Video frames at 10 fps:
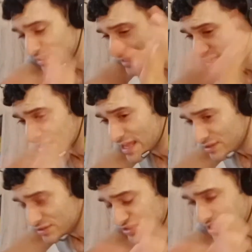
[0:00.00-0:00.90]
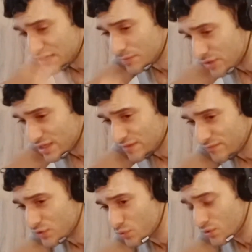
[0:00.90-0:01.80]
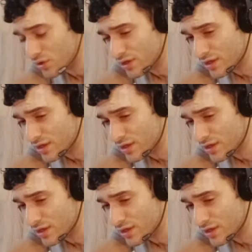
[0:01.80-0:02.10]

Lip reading: This analogy that I'm going to give you